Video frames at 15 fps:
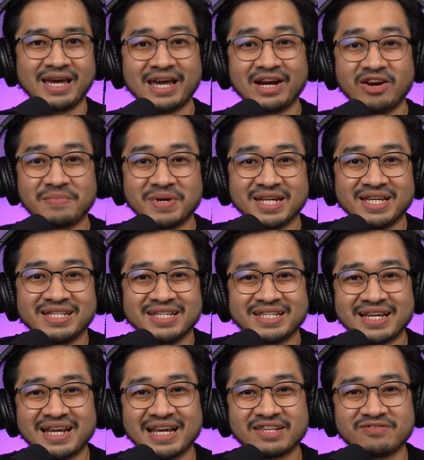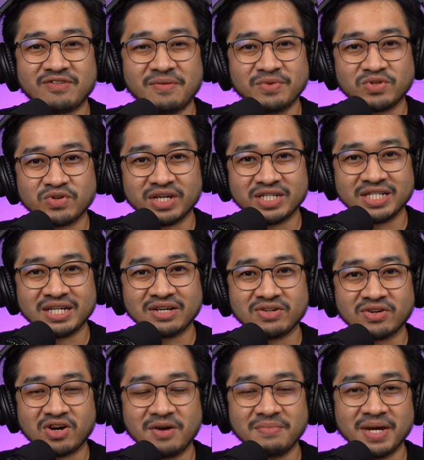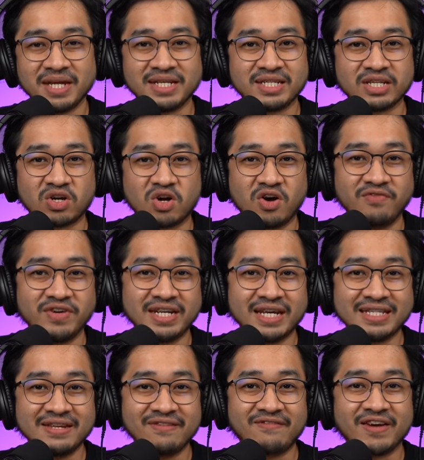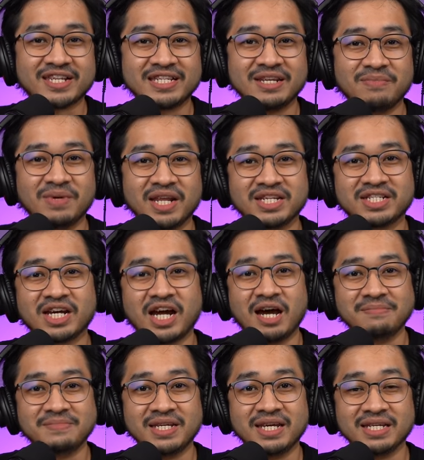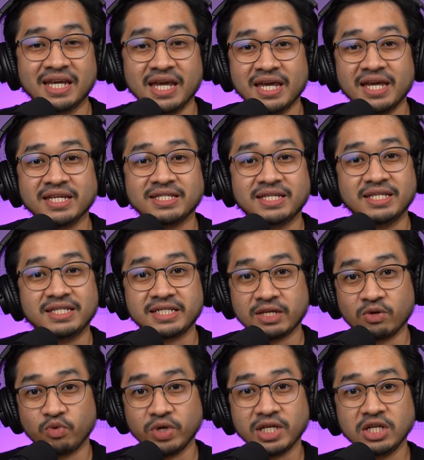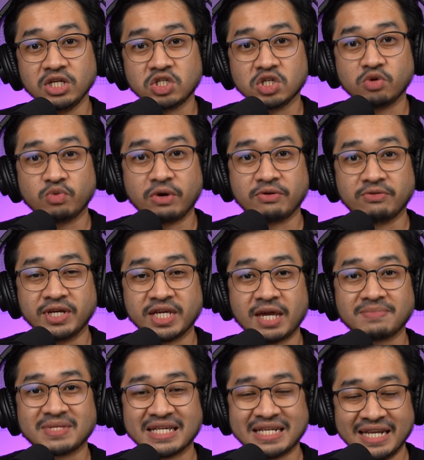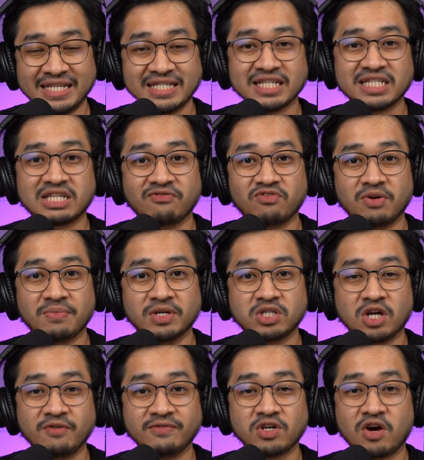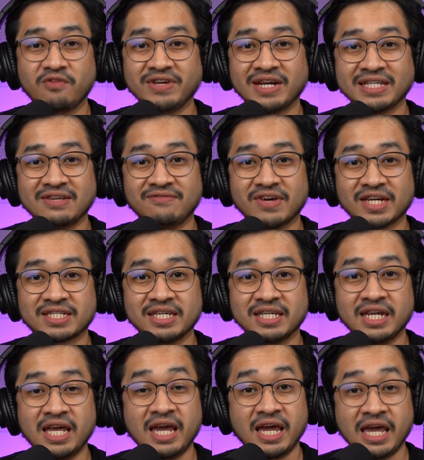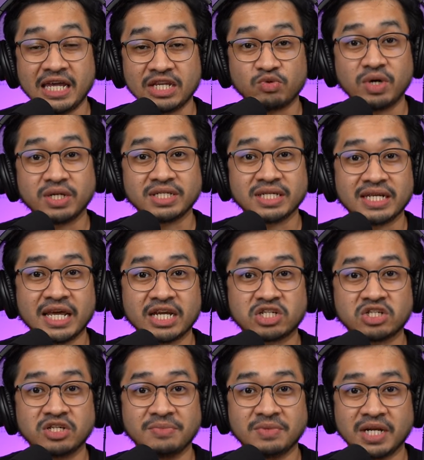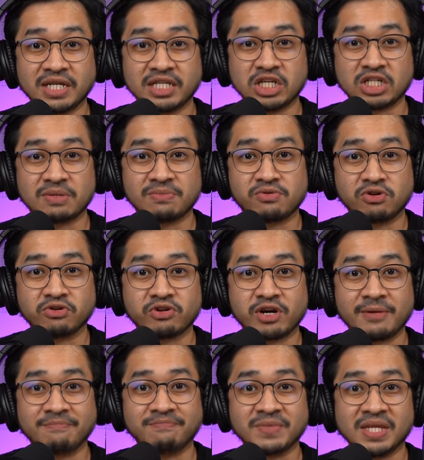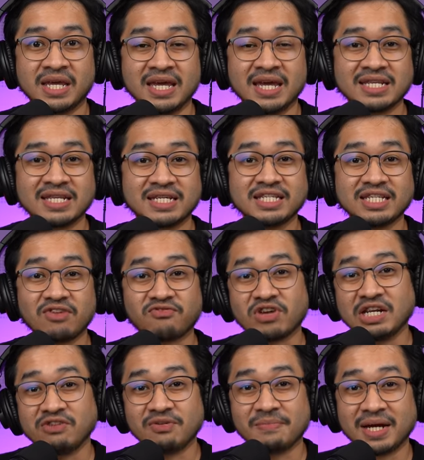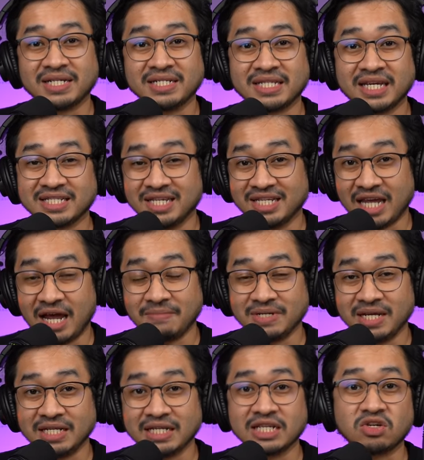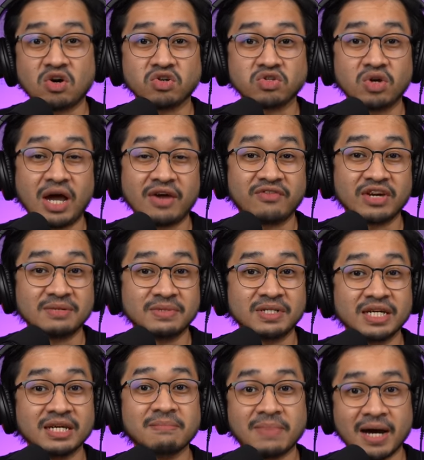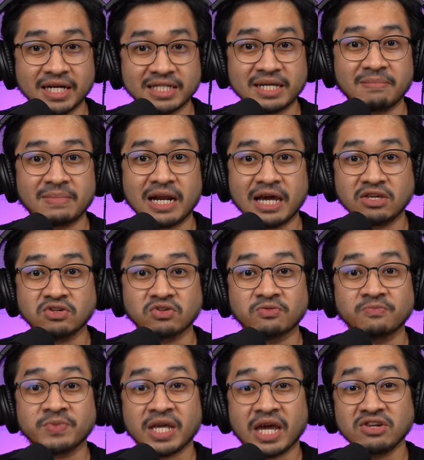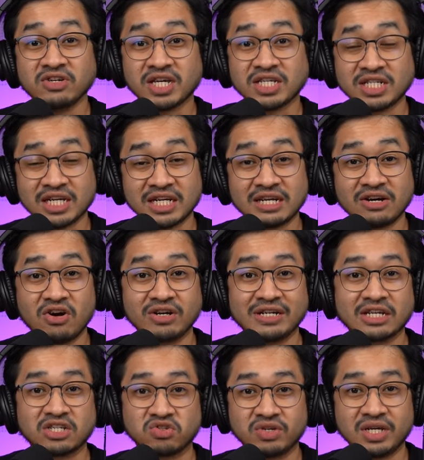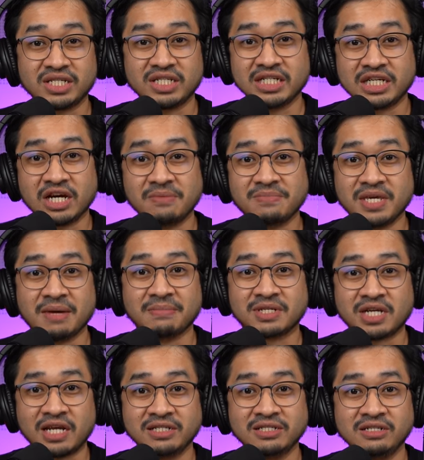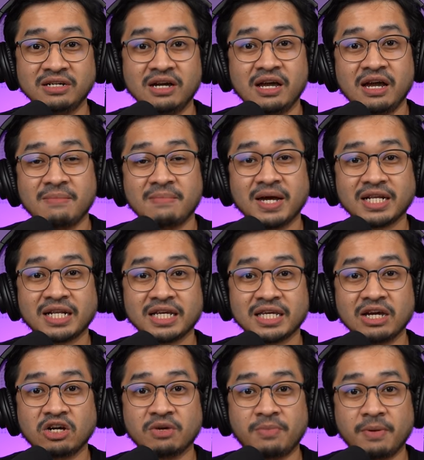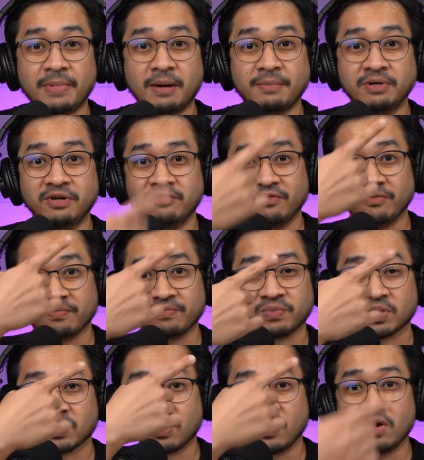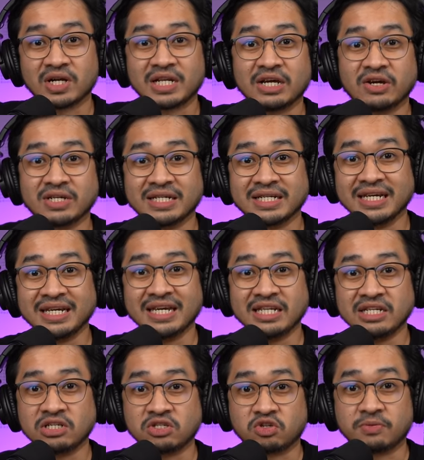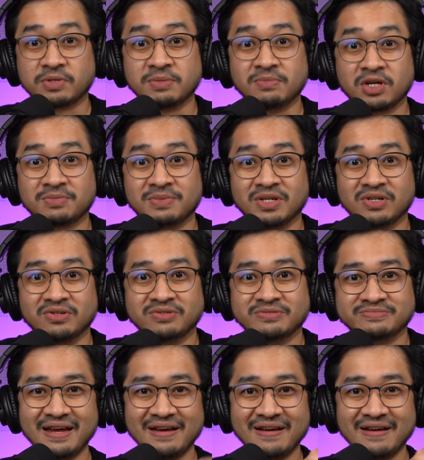Hello everybody, this is Alex from SoyaCincau.com and this is a COVID-19 Vaccine Malaysia update. This is a weekly show where we recap the latest developments of the COVID-19 vaccine as well as the National Immunisation Program. Just a friendly reminder that this update is also available in Bahasa Melayu and you can check it out on the SoyaCincau BM channel by clicking on the pop-up above or click on the link in the description box below.